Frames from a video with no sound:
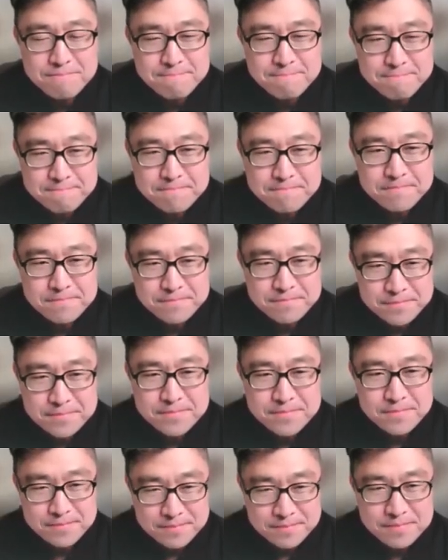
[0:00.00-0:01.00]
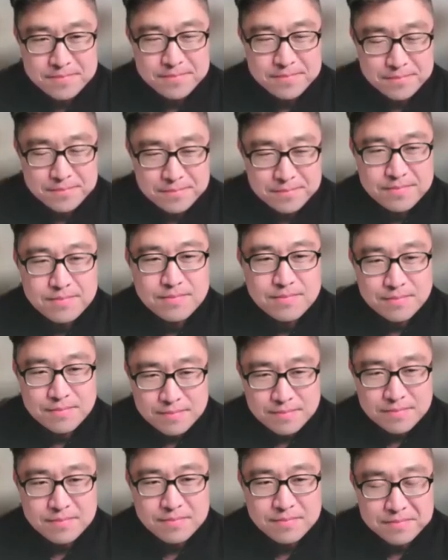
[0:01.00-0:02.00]

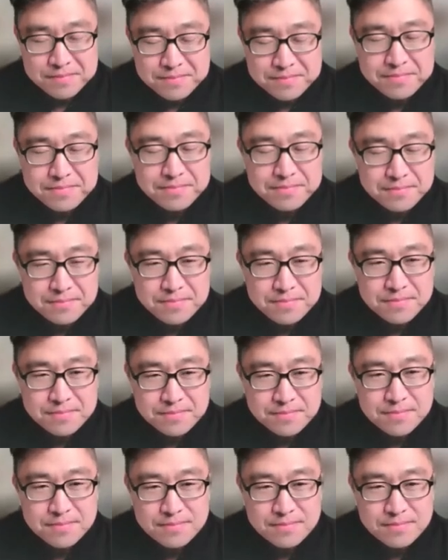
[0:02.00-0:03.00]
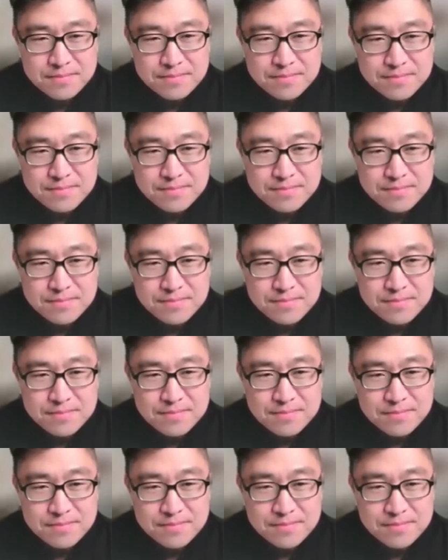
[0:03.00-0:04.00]

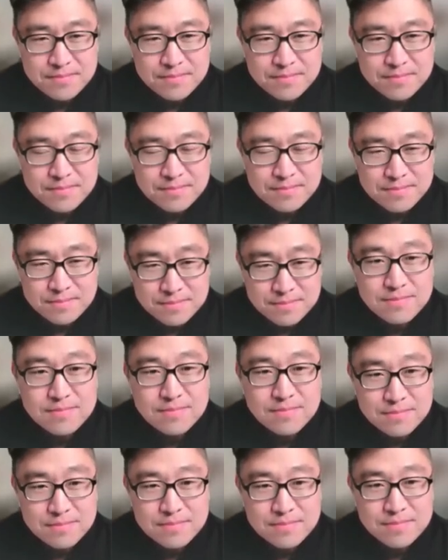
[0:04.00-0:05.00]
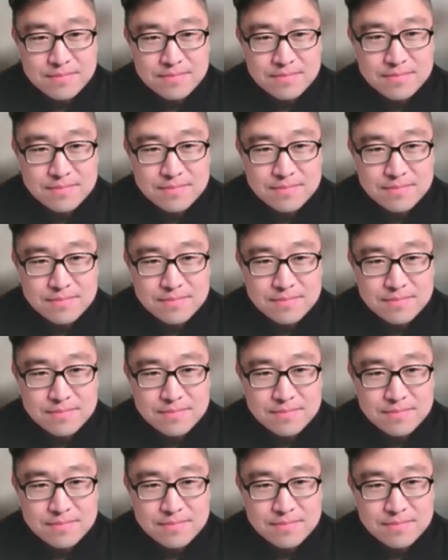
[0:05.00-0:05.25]
(not speaking)